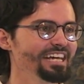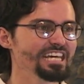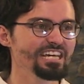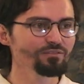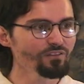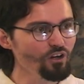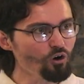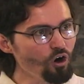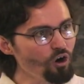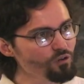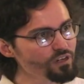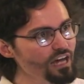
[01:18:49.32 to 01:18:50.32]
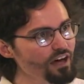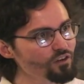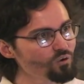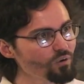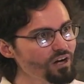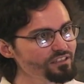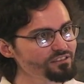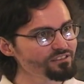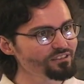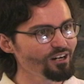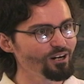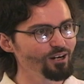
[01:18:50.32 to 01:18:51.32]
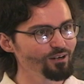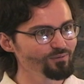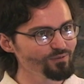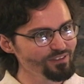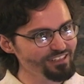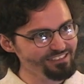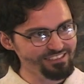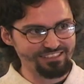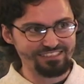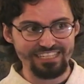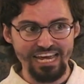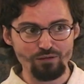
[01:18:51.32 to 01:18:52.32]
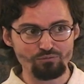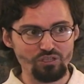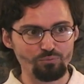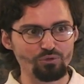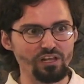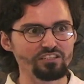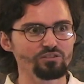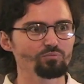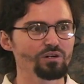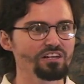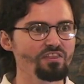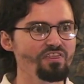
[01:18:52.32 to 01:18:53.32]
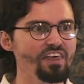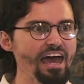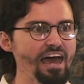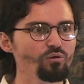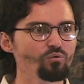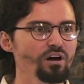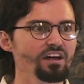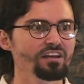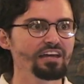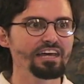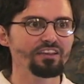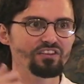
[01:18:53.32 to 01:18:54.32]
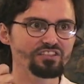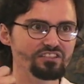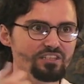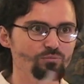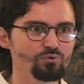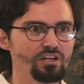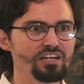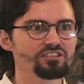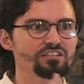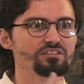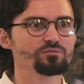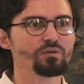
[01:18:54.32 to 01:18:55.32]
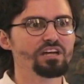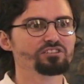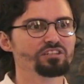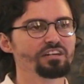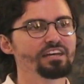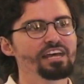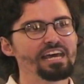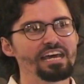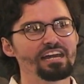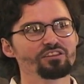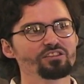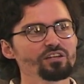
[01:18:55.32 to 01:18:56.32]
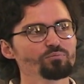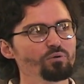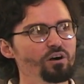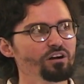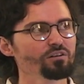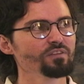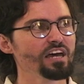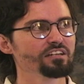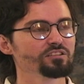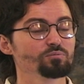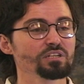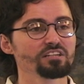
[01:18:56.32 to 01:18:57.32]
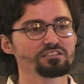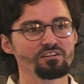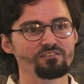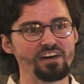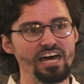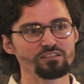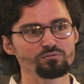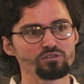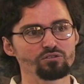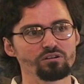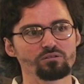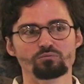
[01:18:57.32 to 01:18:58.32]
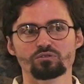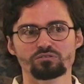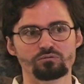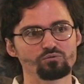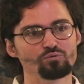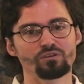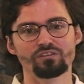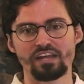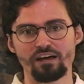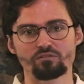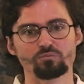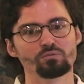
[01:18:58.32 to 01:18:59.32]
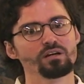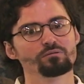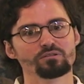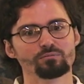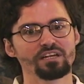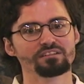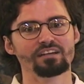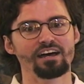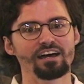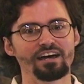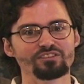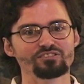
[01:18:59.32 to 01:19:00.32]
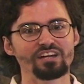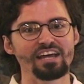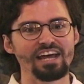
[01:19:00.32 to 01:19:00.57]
Even though all the other ones are, it's the same stipulation, but in that one, the stipulation is mentioned. And I think part of that is because the vast majority of Muslims will never be able to make the Hajj.